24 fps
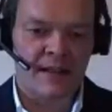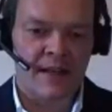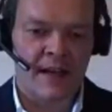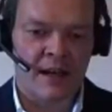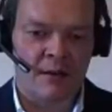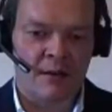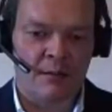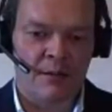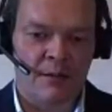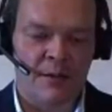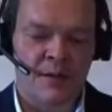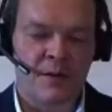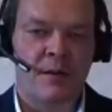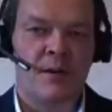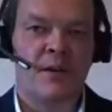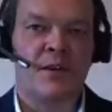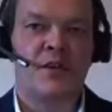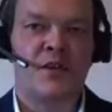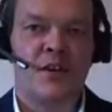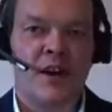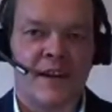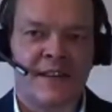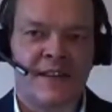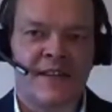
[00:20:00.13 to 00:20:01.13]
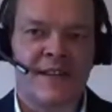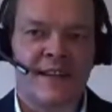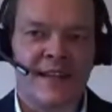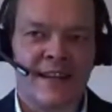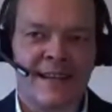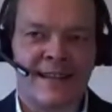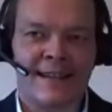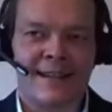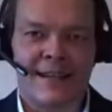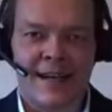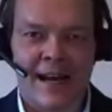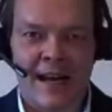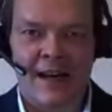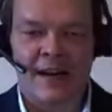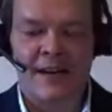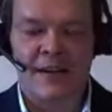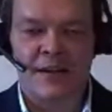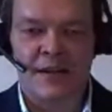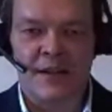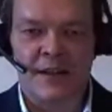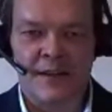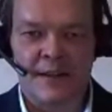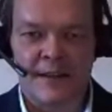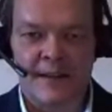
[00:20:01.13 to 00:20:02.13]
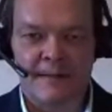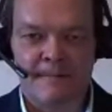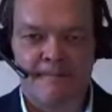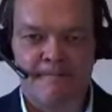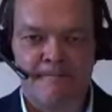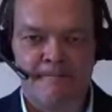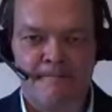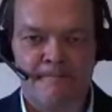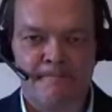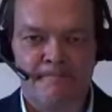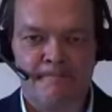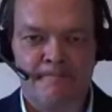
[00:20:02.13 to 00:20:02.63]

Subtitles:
sector help to address these challenges?